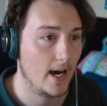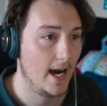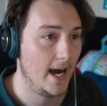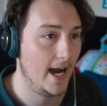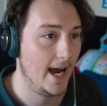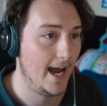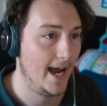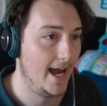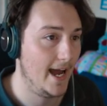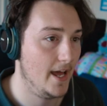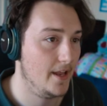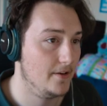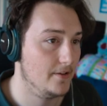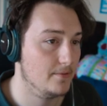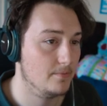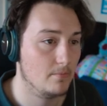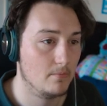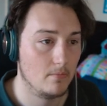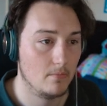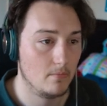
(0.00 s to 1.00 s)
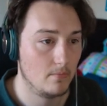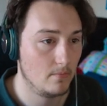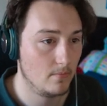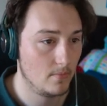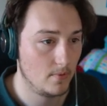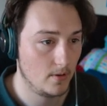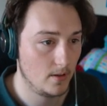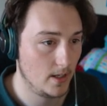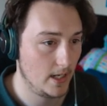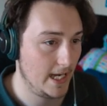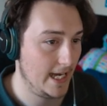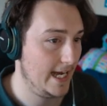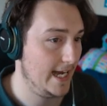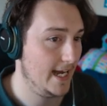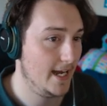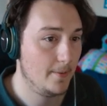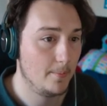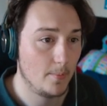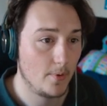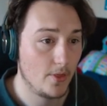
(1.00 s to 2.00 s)
and
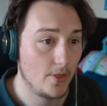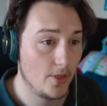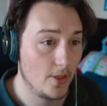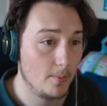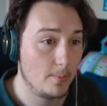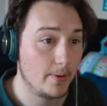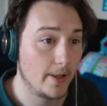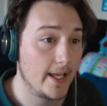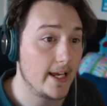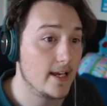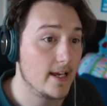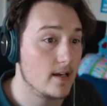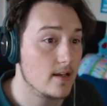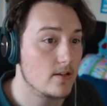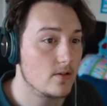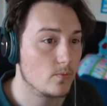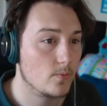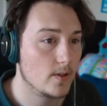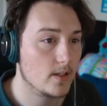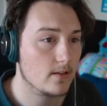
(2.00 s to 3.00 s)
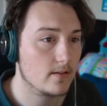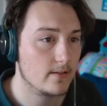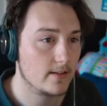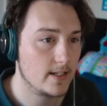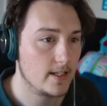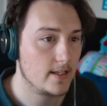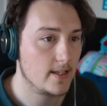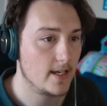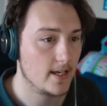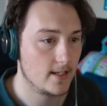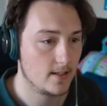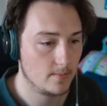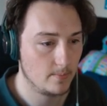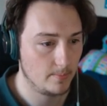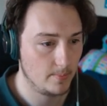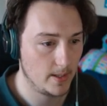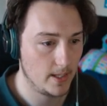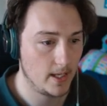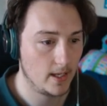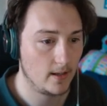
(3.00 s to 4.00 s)
the players will see this
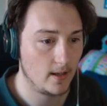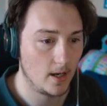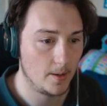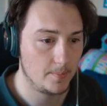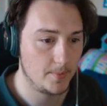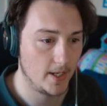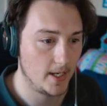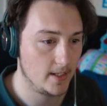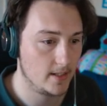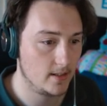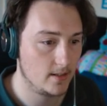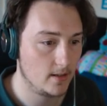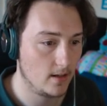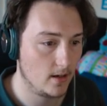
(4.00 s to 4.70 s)
being updated